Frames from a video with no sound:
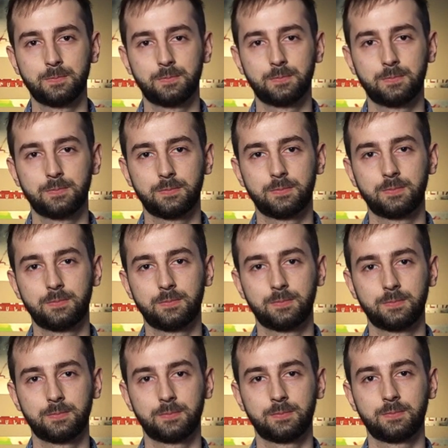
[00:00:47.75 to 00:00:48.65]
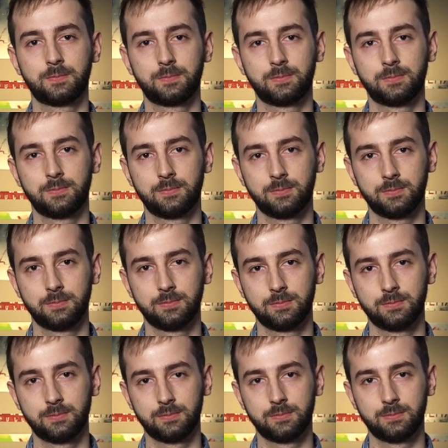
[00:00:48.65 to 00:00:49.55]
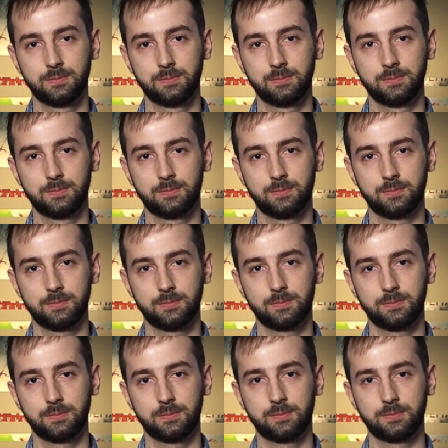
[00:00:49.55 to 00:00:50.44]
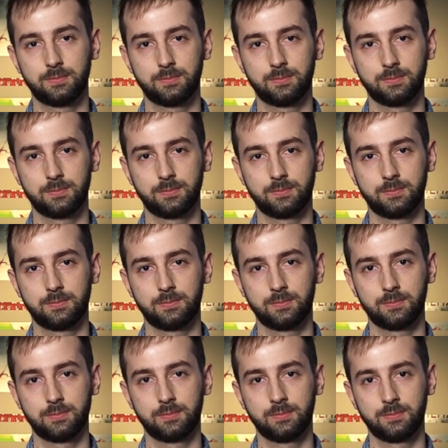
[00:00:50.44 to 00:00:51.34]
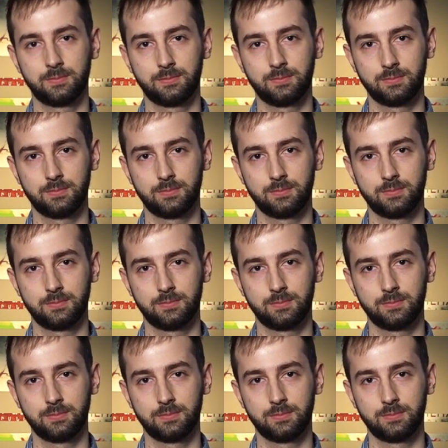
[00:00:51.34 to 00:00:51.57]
The person shown says nothing.